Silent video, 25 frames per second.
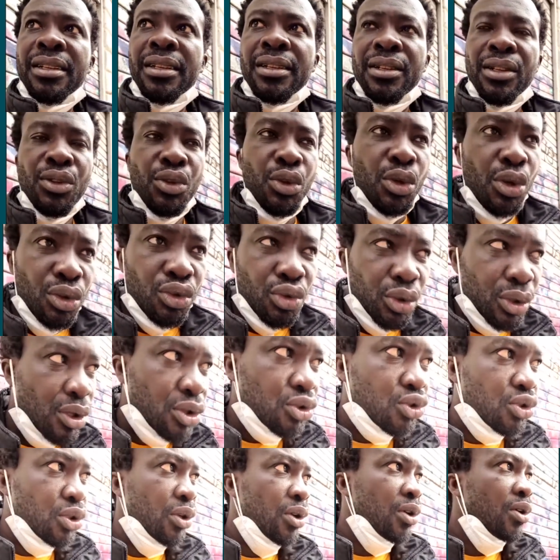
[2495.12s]
you to know
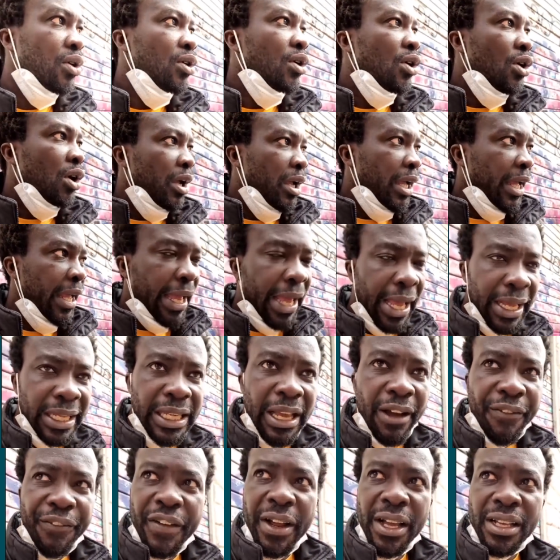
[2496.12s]
so no
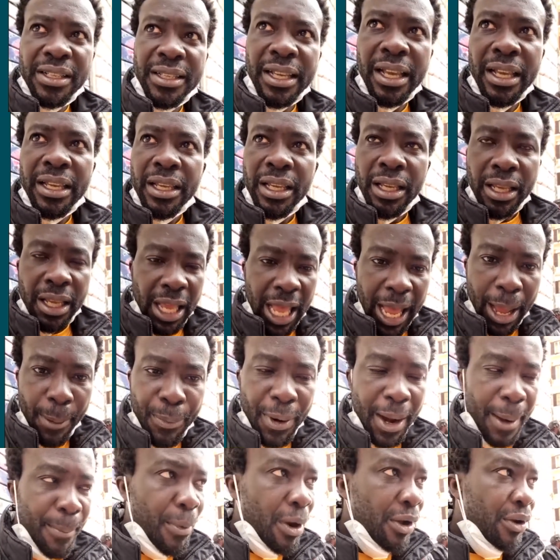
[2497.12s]
your friends say
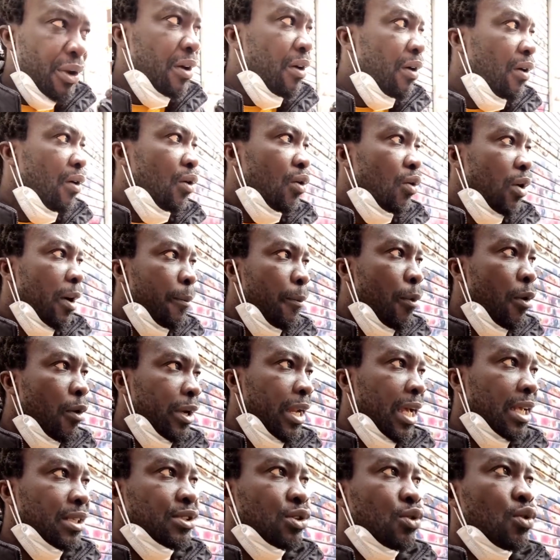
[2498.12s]
abrabo no
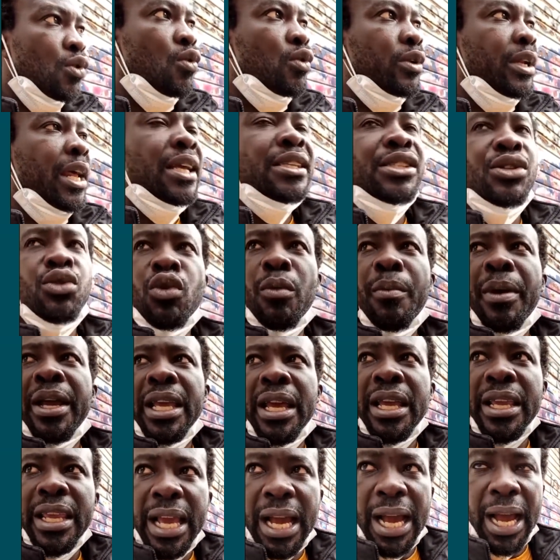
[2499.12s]
that's we be here
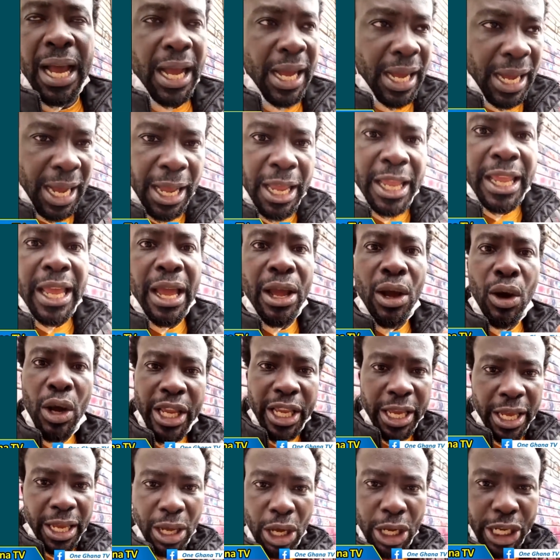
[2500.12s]

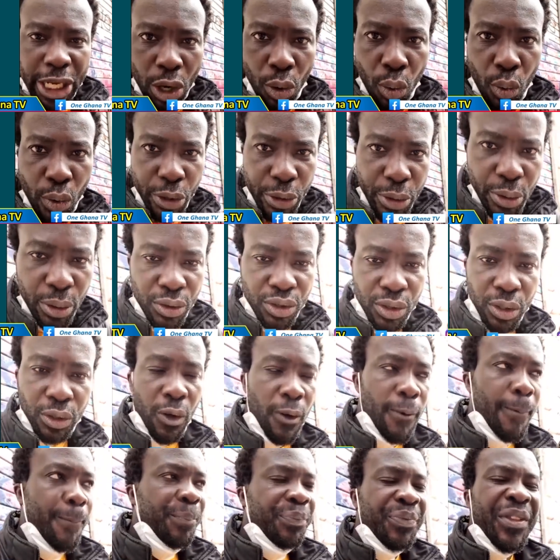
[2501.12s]
you to know
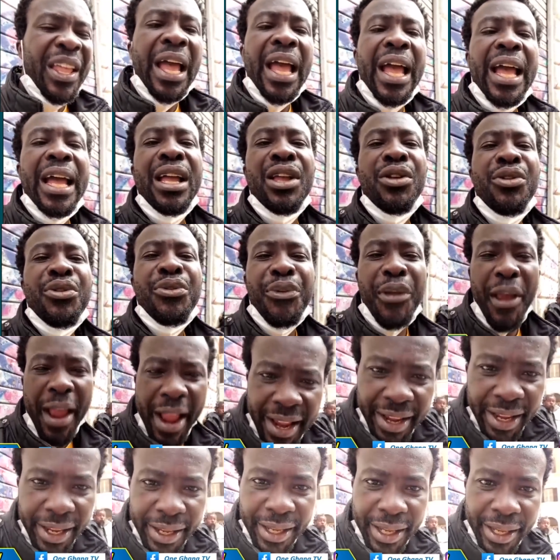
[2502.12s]
and
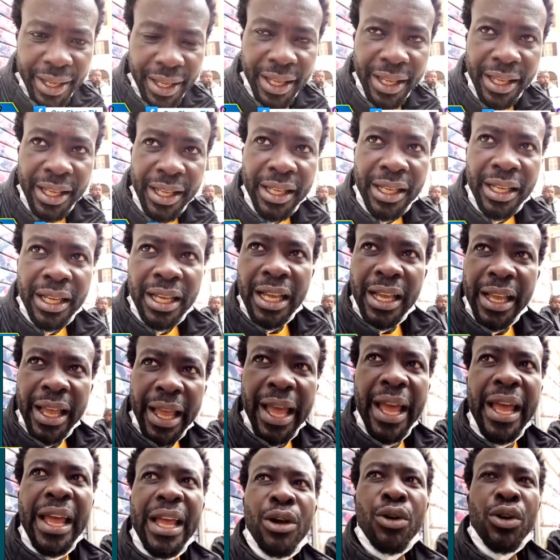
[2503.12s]
train
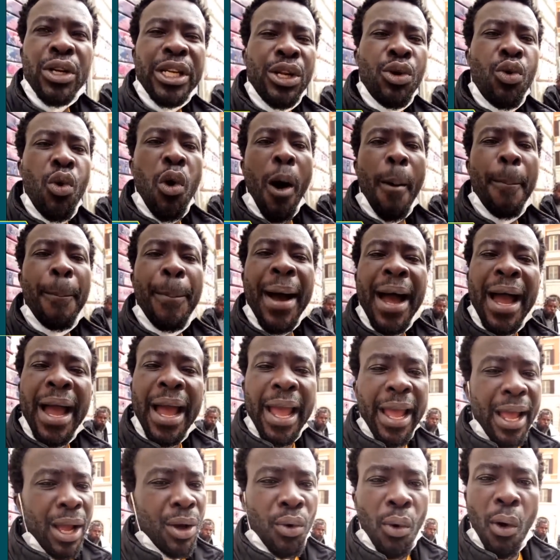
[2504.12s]
en ni wo ba
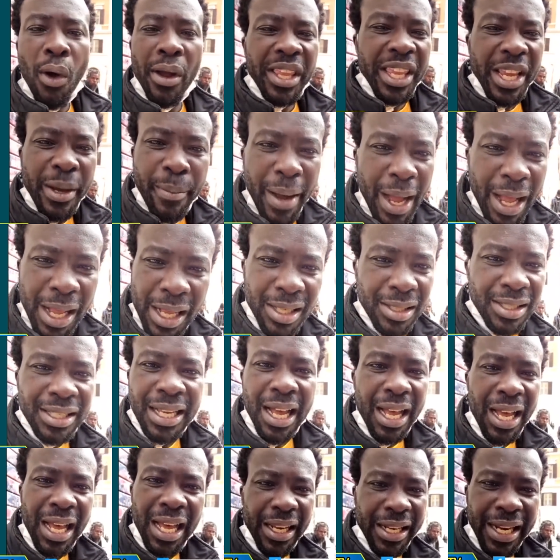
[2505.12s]
en konyema
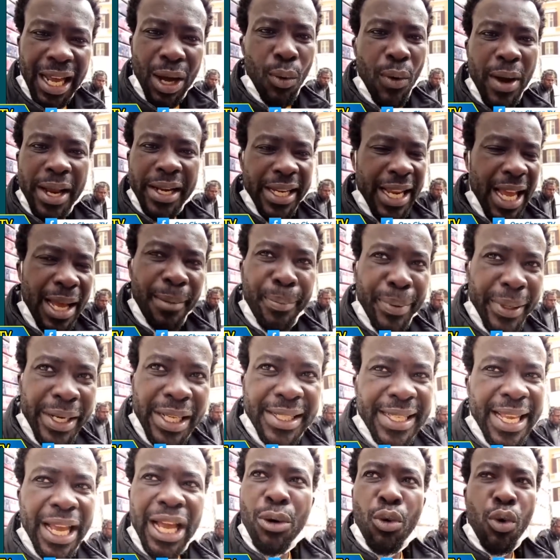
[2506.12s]
ansa na wani abre
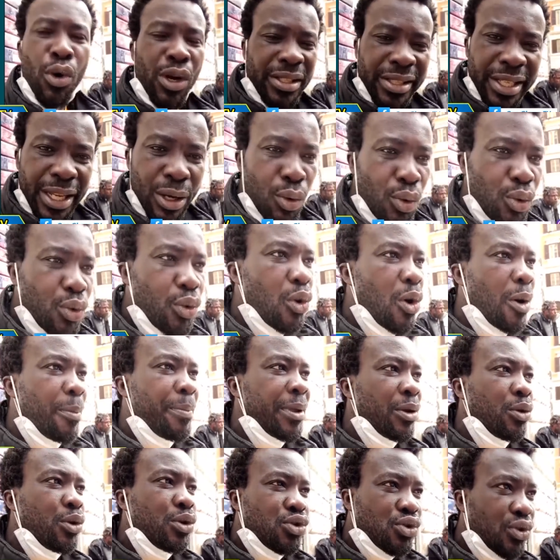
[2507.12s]
say wo say wo bi
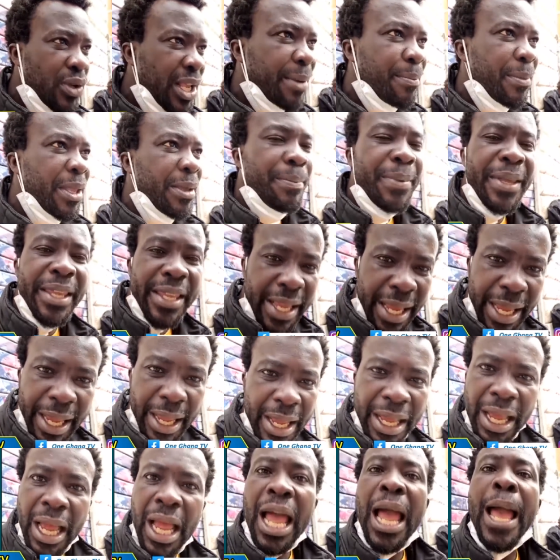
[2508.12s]
usua bibi ye
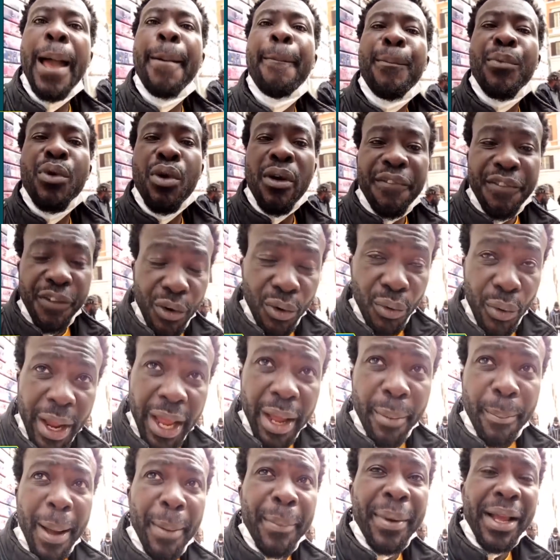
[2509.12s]
emrofo no he
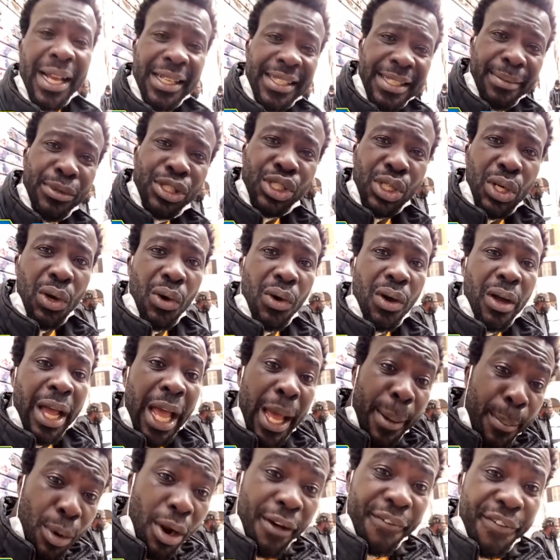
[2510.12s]
my make so
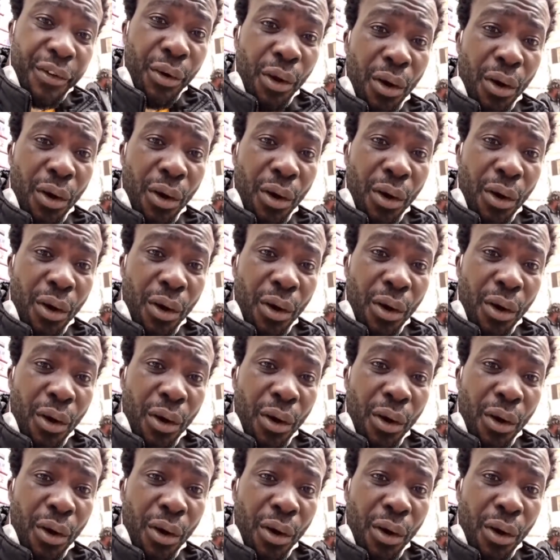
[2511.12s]
emrofo